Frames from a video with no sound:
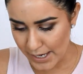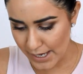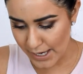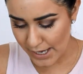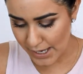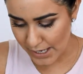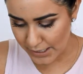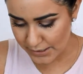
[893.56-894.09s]

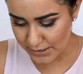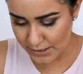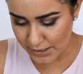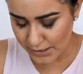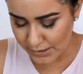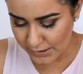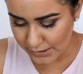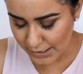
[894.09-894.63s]
and
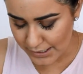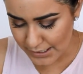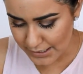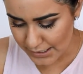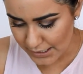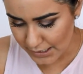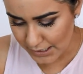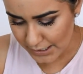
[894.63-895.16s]
that
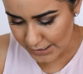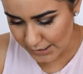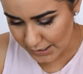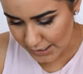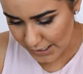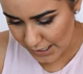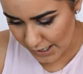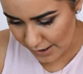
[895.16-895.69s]
is it
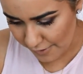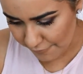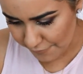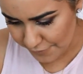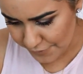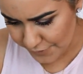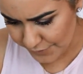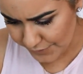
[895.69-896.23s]
that I
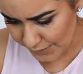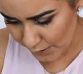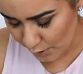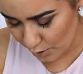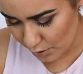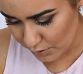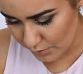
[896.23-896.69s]
have there.